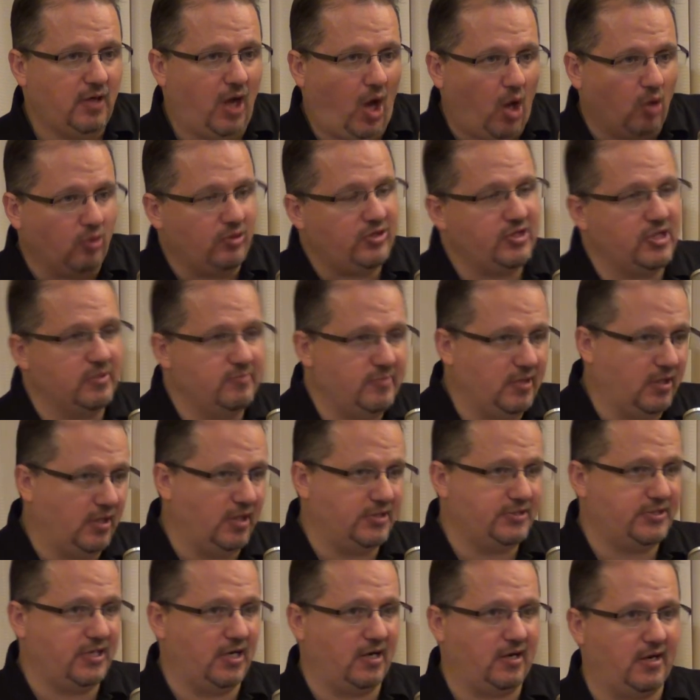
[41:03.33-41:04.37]
Only the
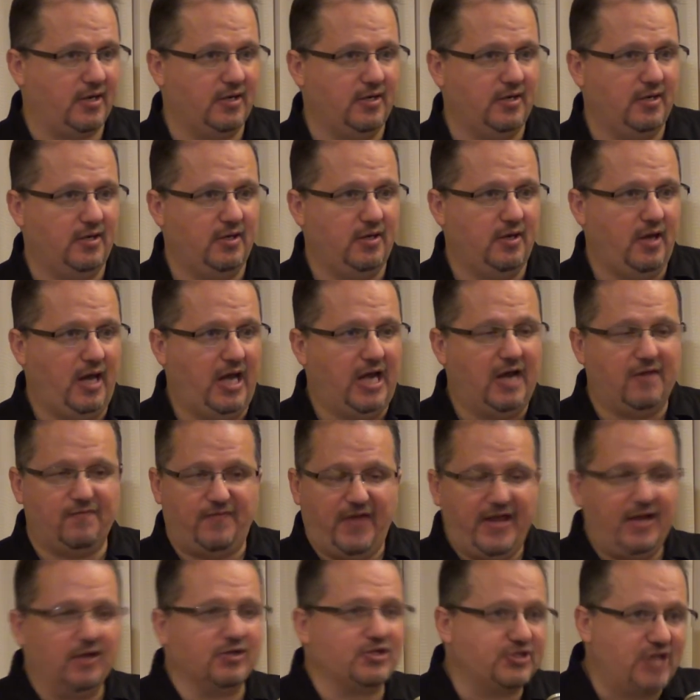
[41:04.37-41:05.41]
military. And if
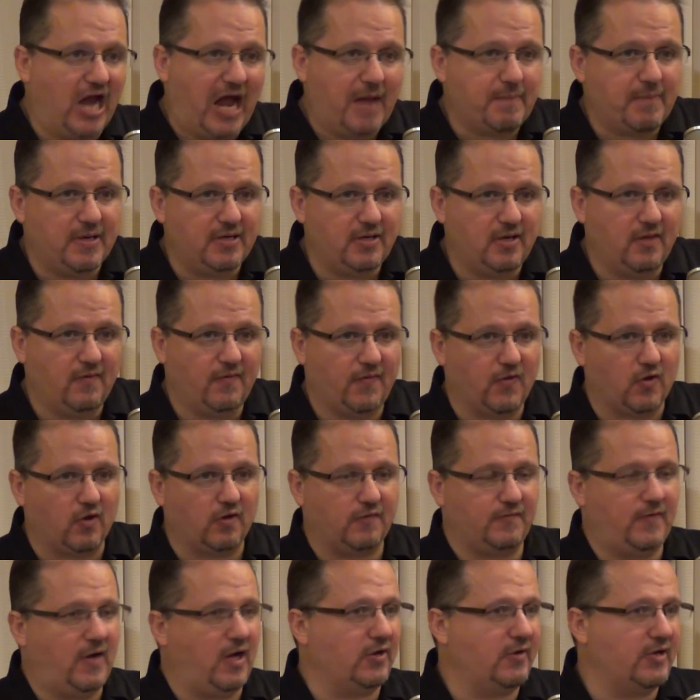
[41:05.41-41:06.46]
they don't stop it, then it'll
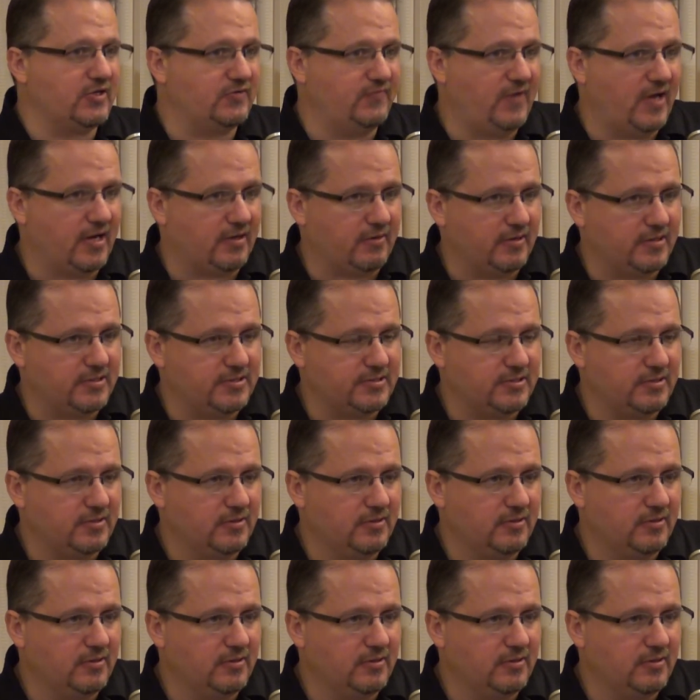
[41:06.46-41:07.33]
fall to us veterans.